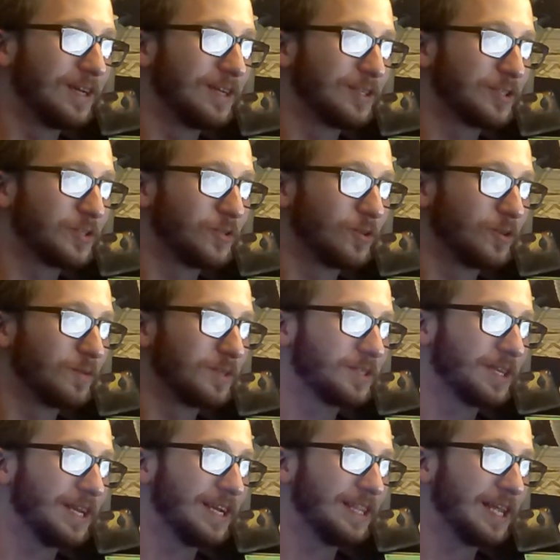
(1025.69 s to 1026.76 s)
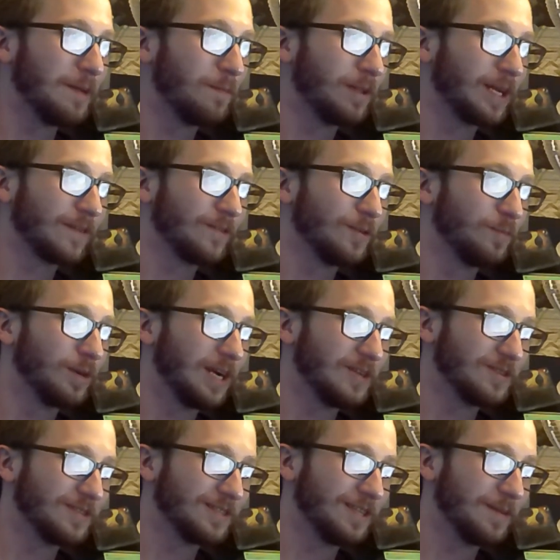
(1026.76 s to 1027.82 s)
Schnorr was saying that Black Veil
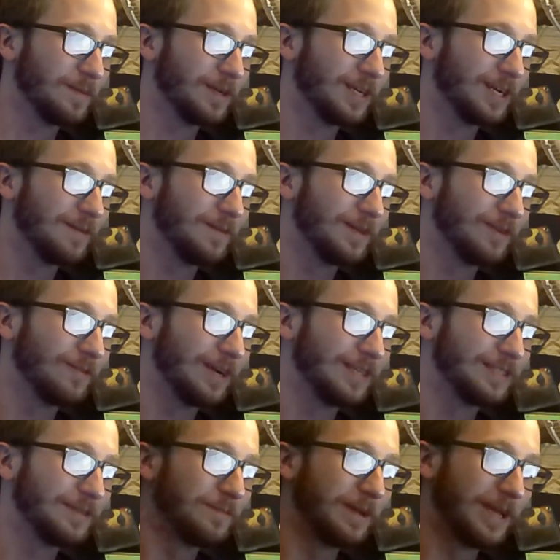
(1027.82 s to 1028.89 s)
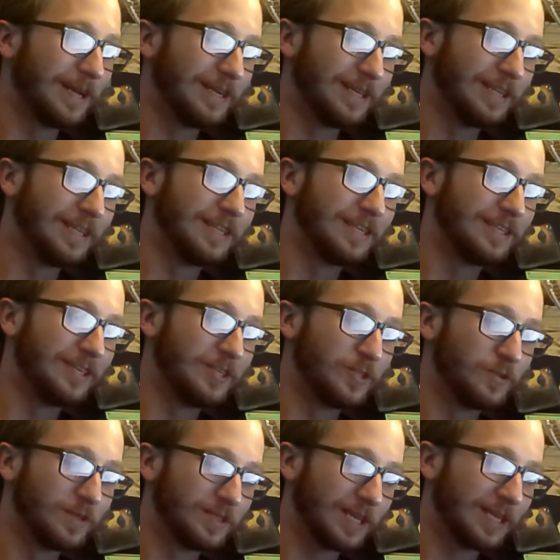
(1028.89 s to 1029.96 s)
Brides is an up-and-coming rising band, and then the teacher
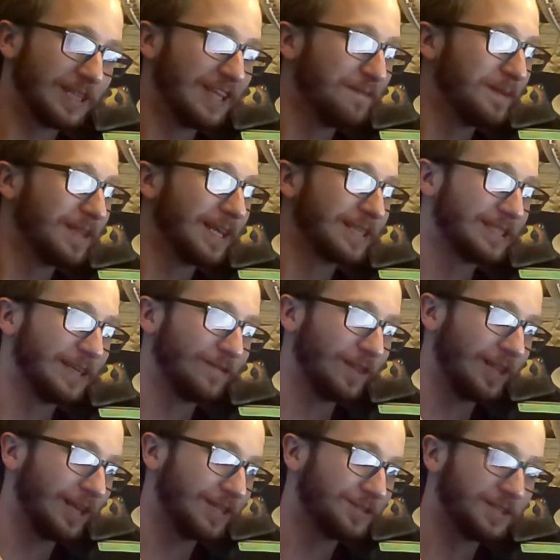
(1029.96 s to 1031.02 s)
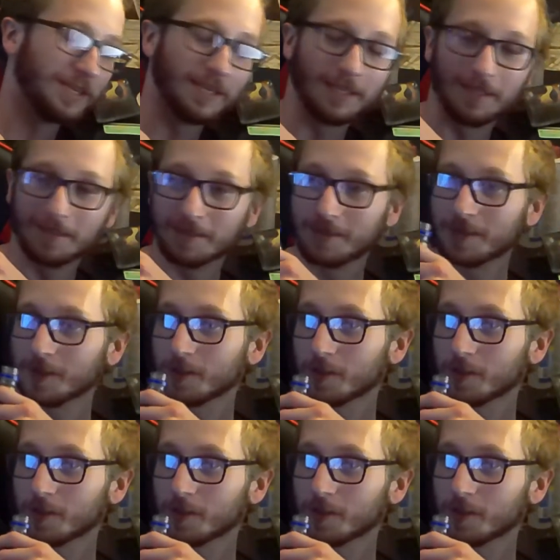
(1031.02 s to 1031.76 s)
was like, they've been like that for the last 10 years.